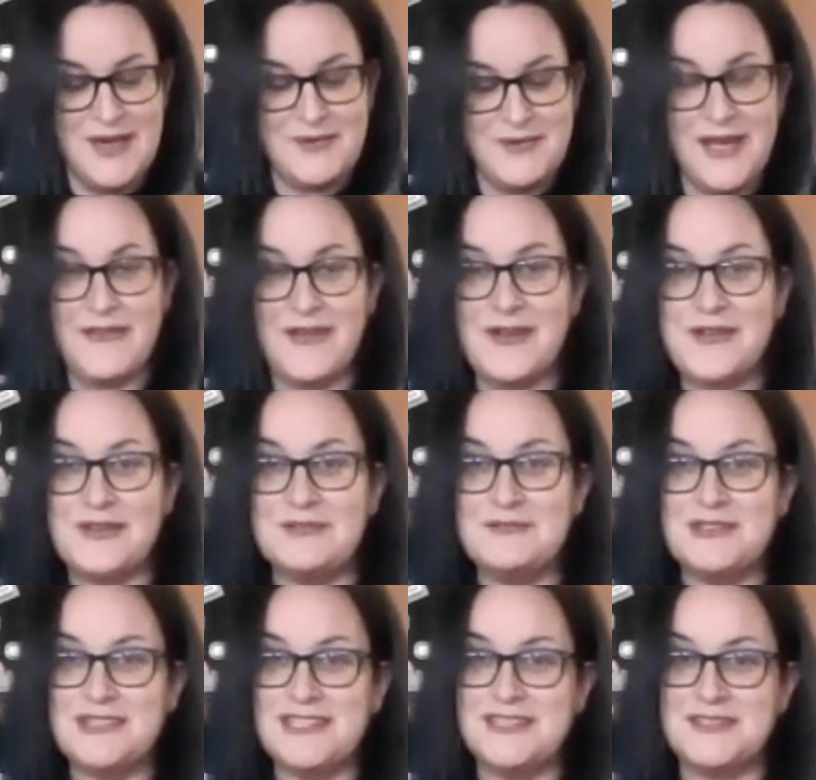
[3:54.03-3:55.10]
we have our cream
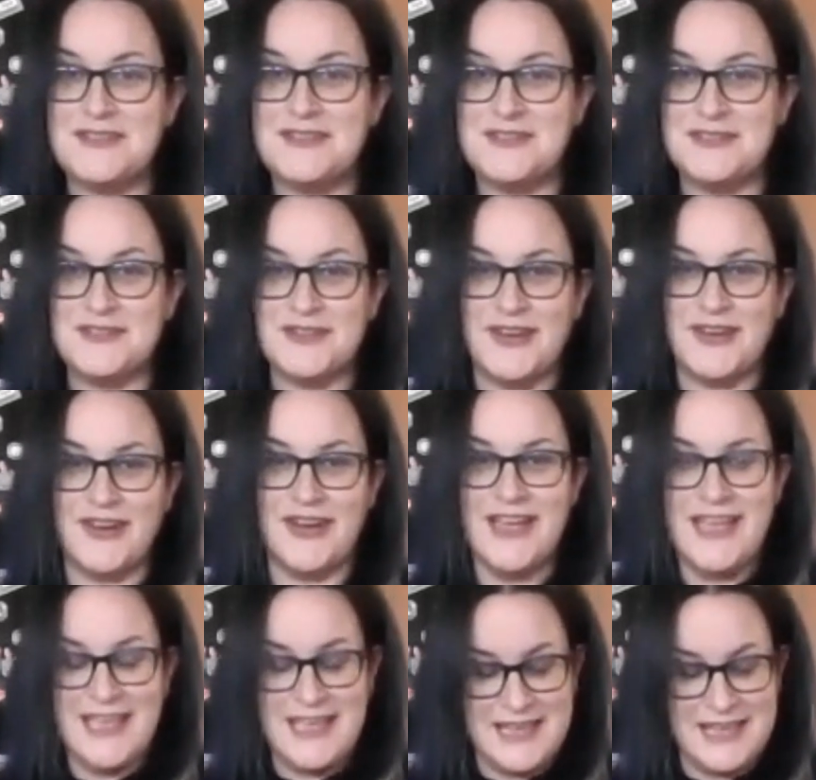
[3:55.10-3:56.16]
cheese and our sugar
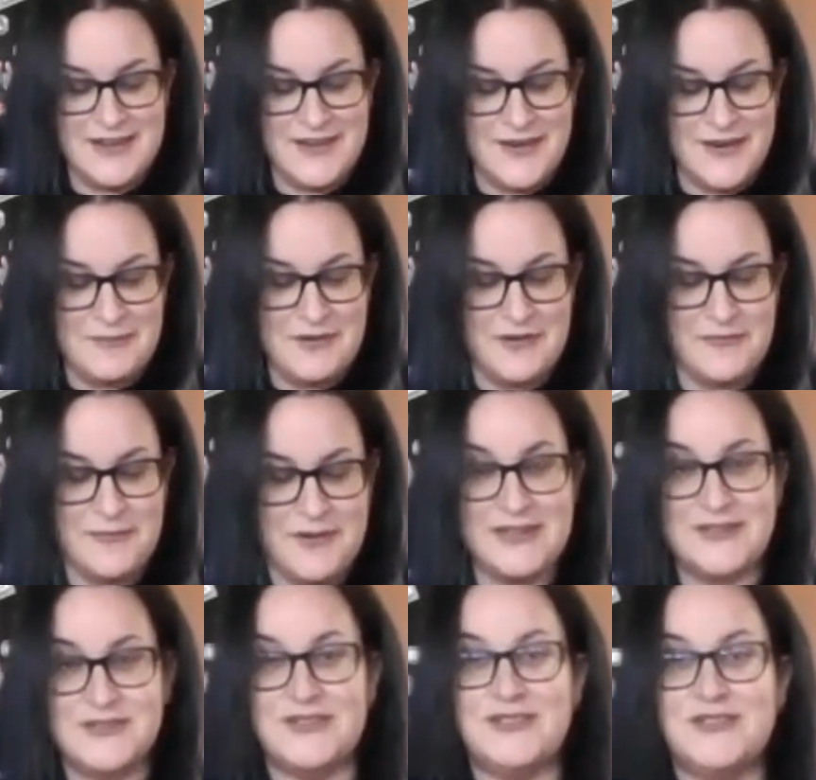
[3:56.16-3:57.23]
in our puff pastry.